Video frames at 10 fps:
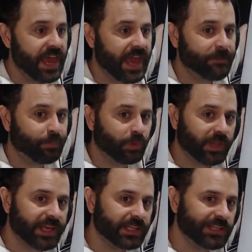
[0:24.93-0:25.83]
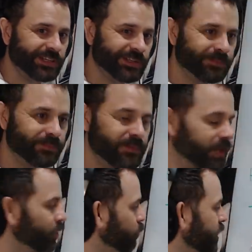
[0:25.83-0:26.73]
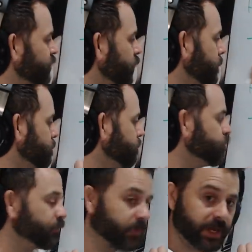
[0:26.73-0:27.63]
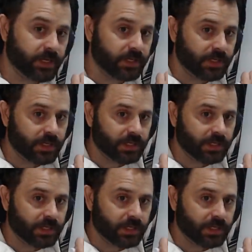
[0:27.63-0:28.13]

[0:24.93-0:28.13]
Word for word: and put like a little a little breadcrumb, right?